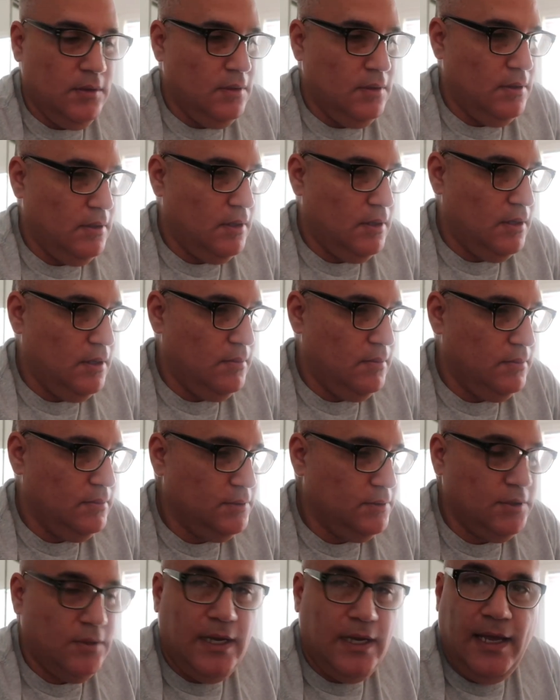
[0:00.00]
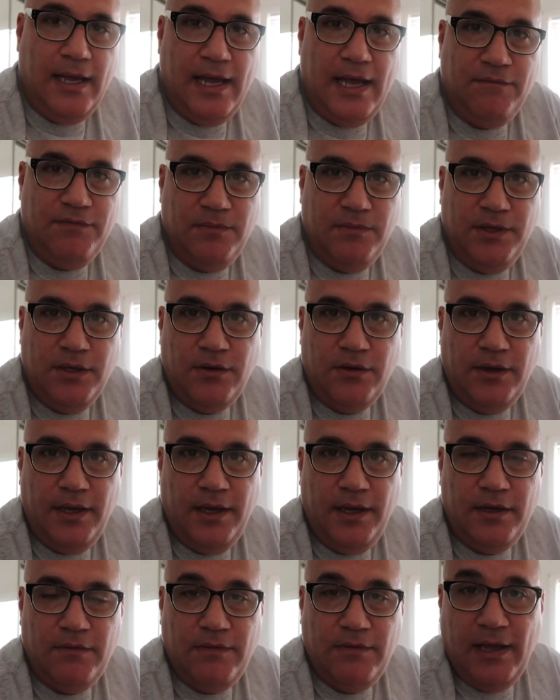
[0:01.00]
So I have to be
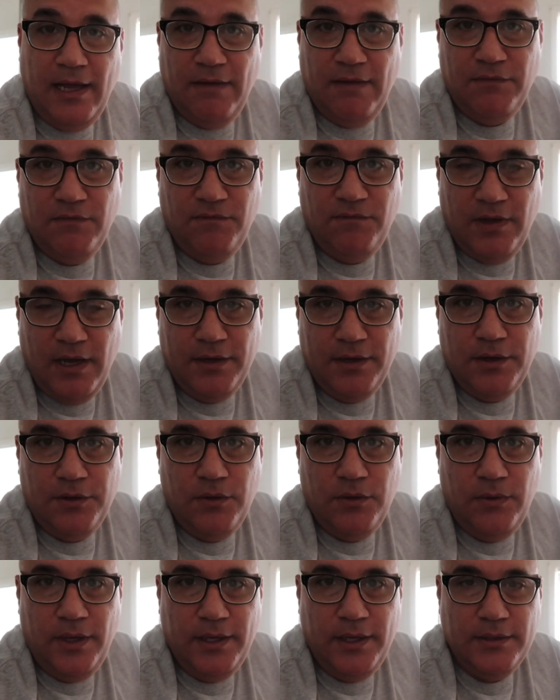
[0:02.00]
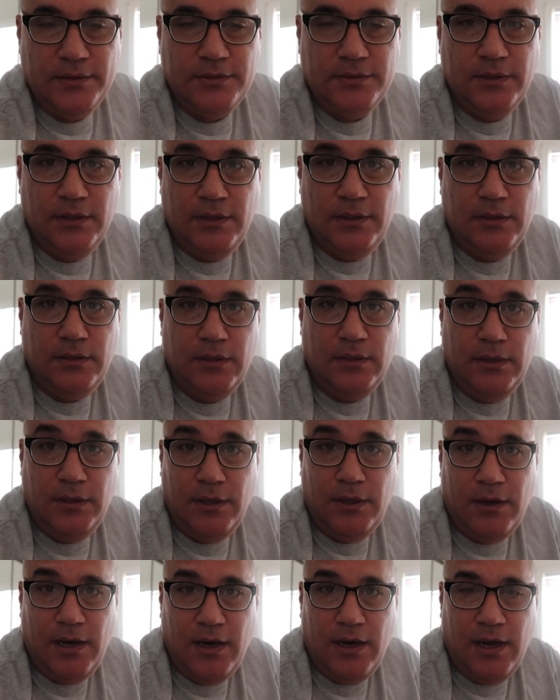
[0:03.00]
creative. I have to find other ways. And
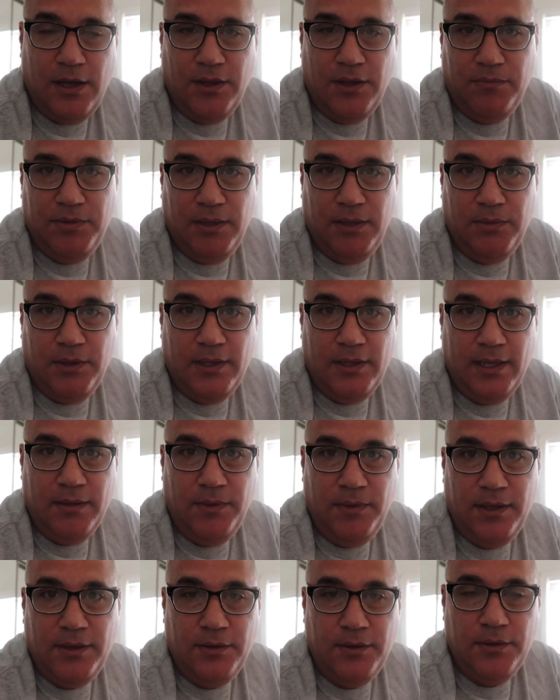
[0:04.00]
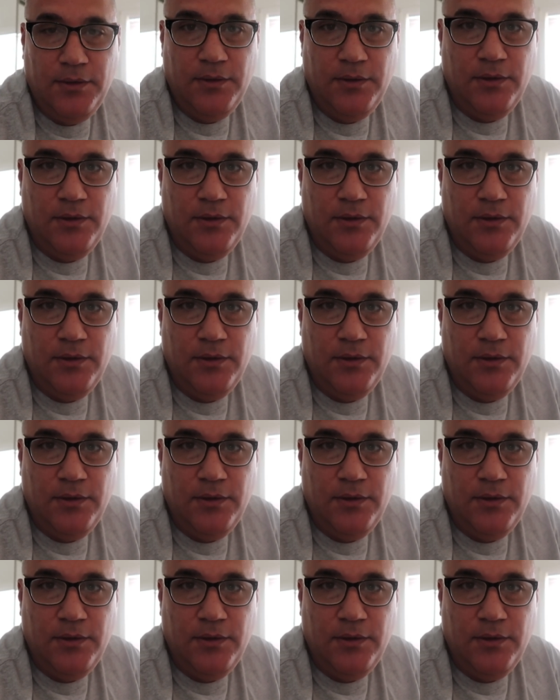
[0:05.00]
there are other people like me.